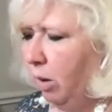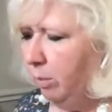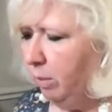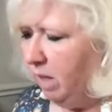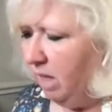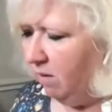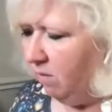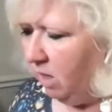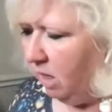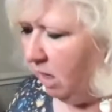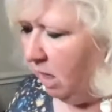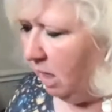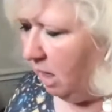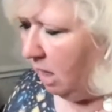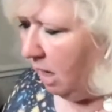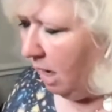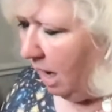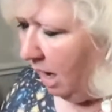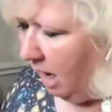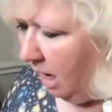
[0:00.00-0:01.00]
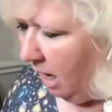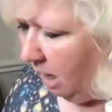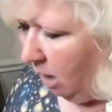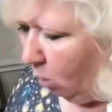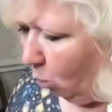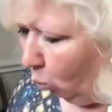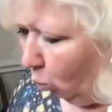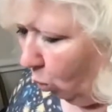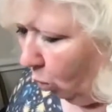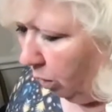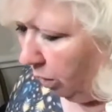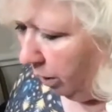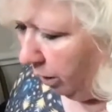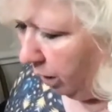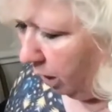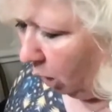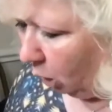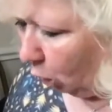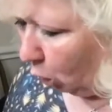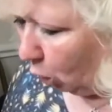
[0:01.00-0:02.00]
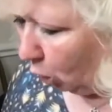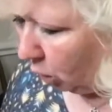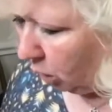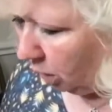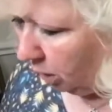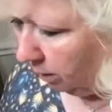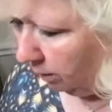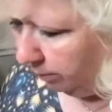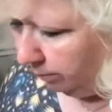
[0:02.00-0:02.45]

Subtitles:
I'm giving it a wood look.